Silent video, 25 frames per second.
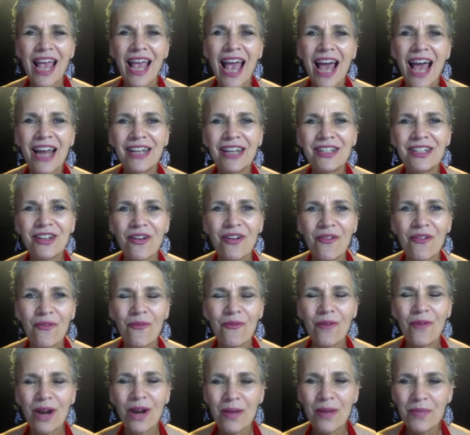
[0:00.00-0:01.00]
And
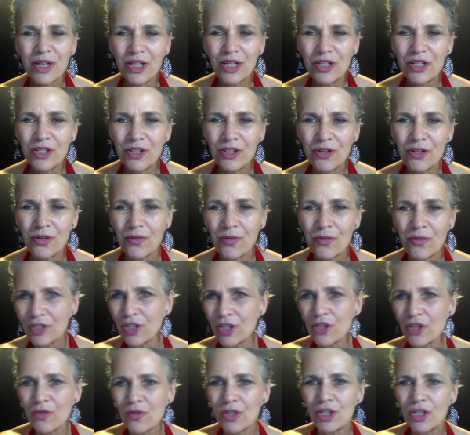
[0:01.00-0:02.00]
what I'm going to do,
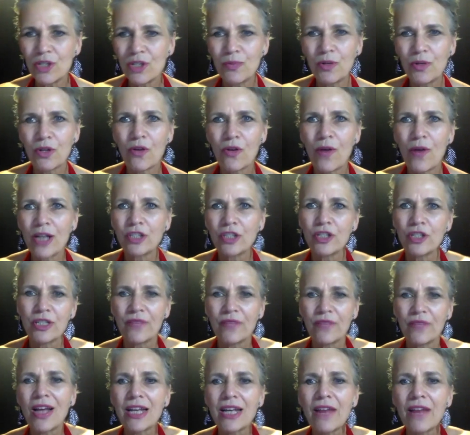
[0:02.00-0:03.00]
you can just put questions.
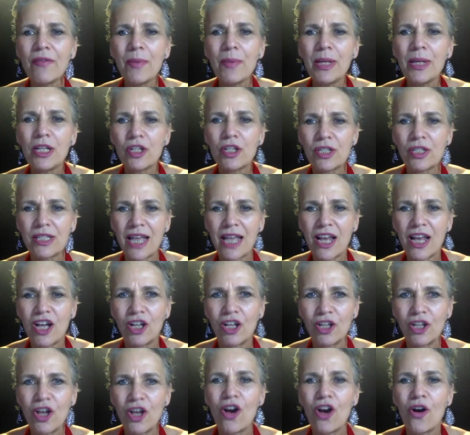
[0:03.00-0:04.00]
In fact, everybody just say
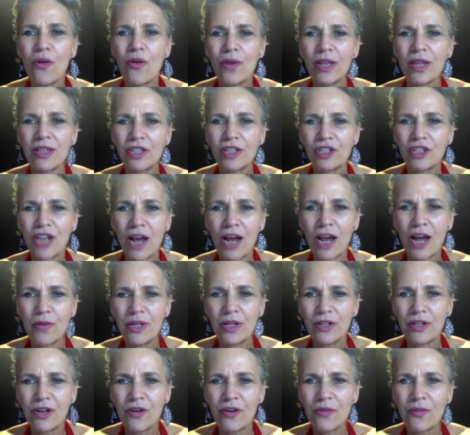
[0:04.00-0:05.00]
hello in the chat
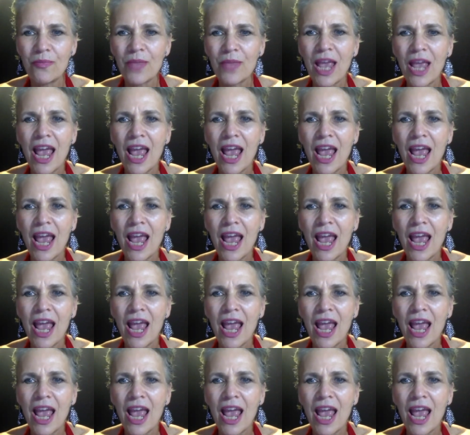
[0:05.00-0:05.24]
window.